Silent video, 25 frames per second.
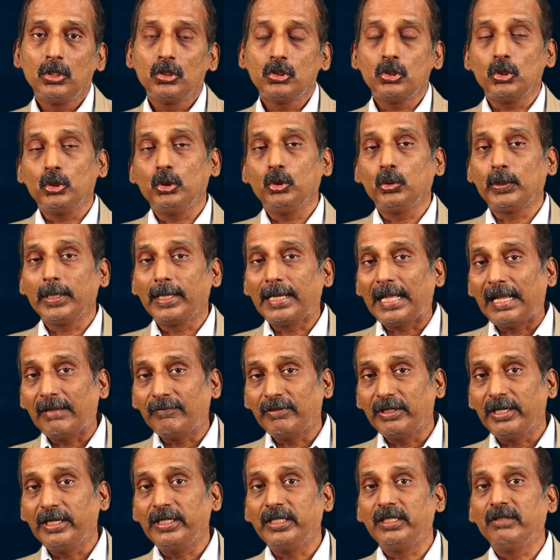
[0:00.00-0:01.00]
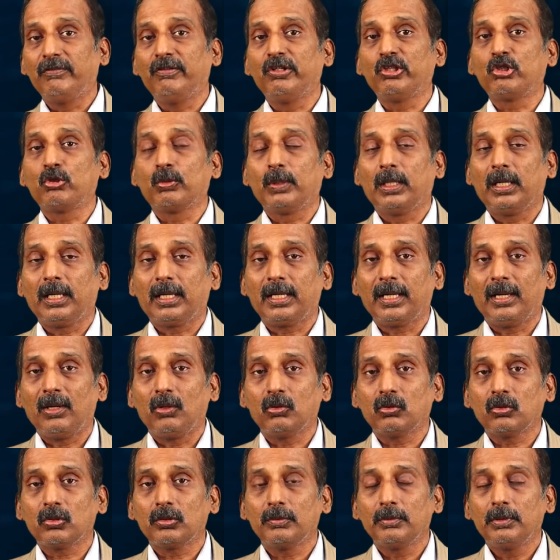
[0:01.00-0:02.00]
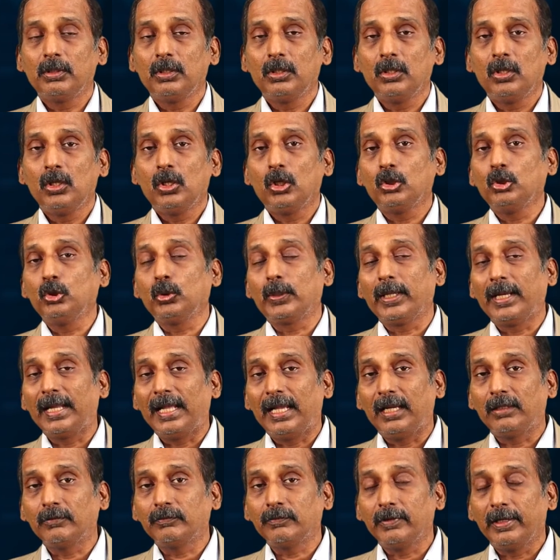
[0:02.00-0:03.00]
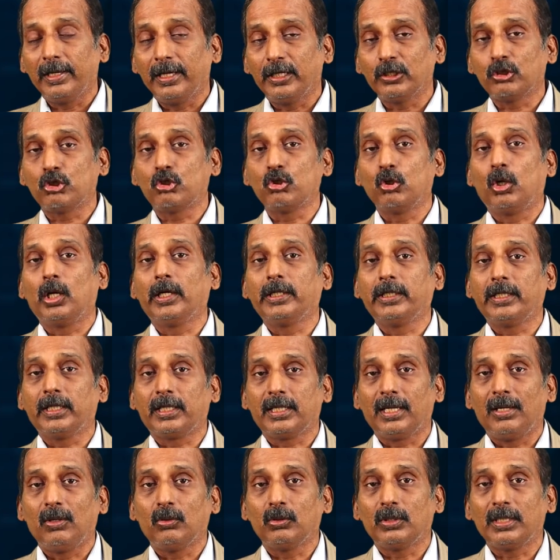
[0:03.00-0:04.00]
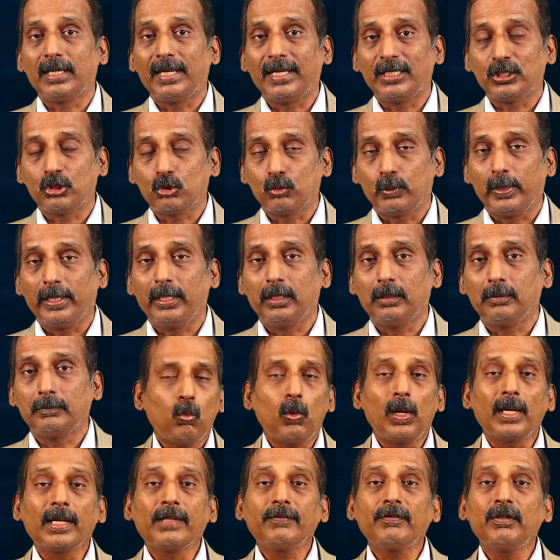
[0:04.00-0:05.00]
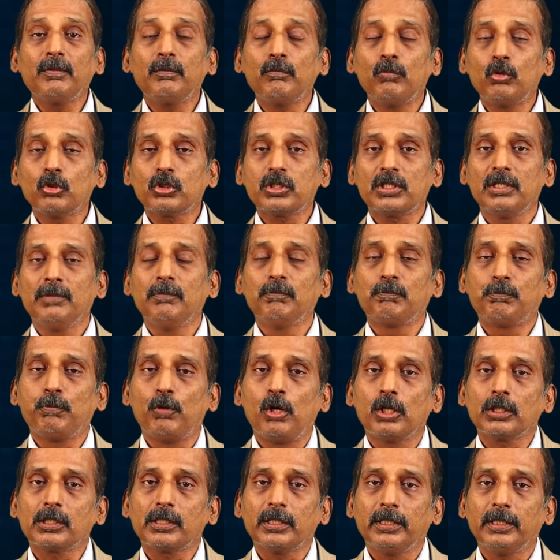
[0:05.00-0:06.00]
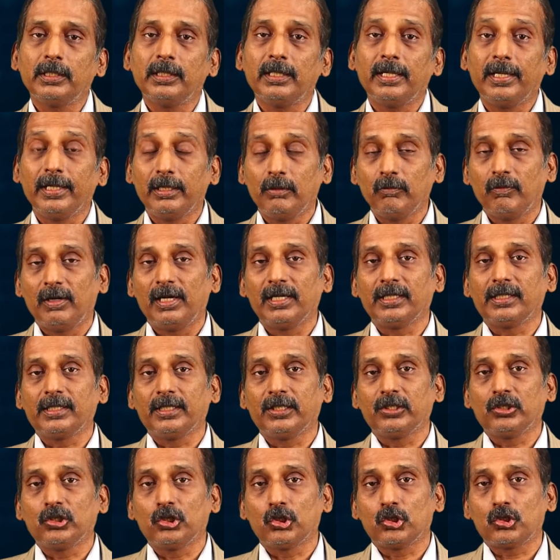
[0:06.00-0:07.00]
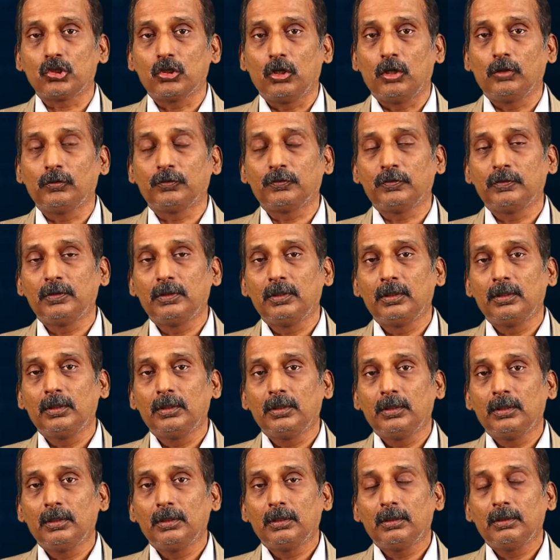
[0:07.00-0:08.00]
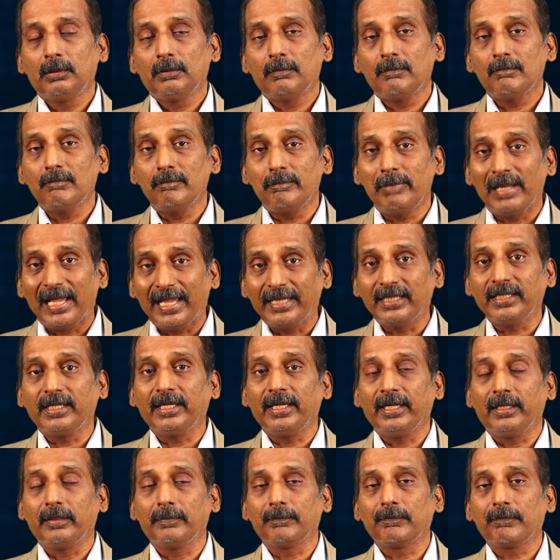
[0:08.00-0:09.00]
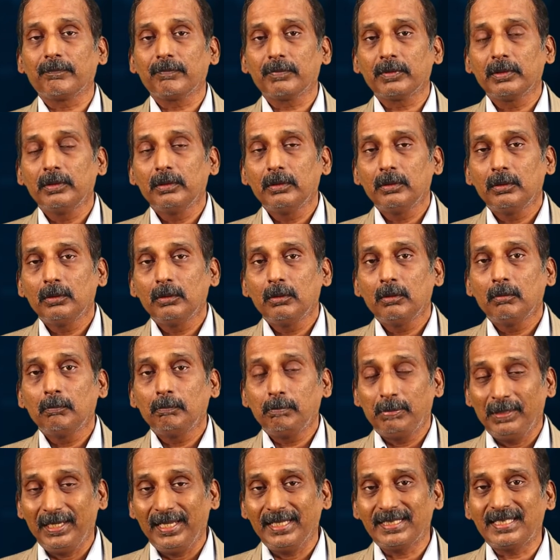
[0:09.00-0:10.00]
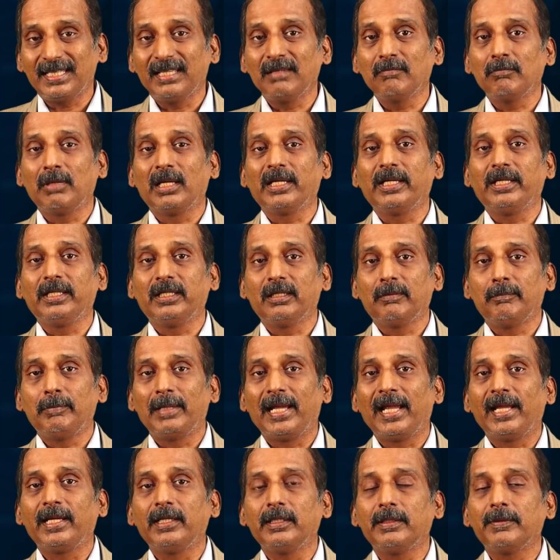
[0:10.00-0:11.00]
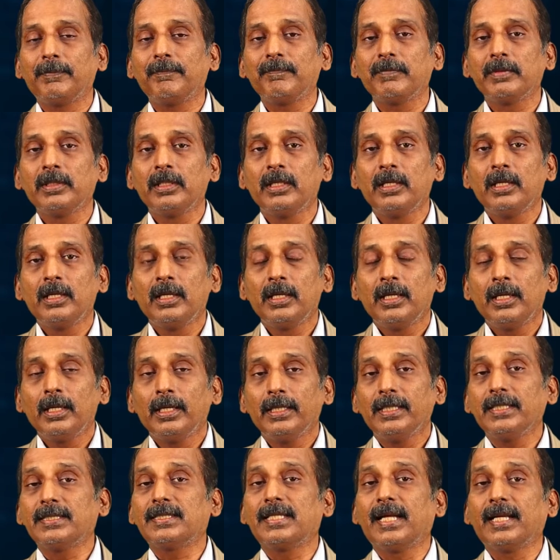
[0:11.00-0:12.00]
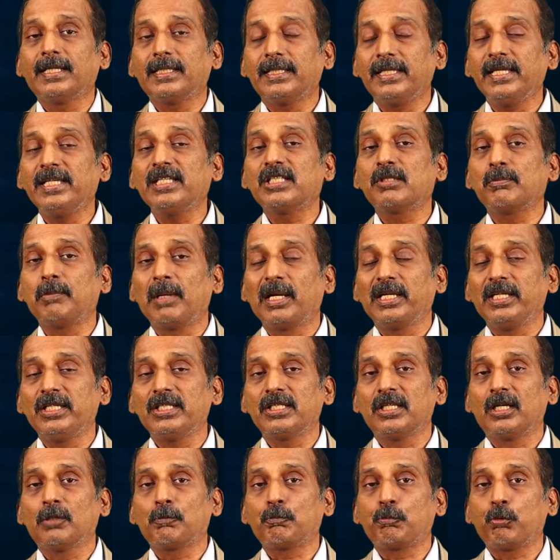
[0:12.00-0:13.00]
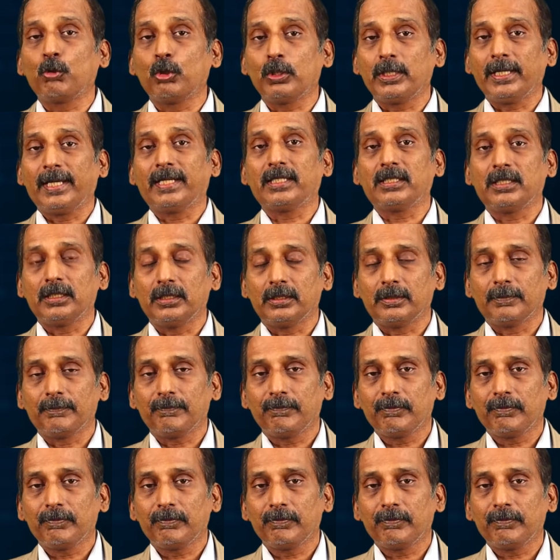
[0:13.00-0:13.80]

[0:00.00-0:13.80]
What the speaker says: So you can have an individual account, you can have a joint account as well. One of the most important advantages of banking, placing money in a bank, is that these monies are protected.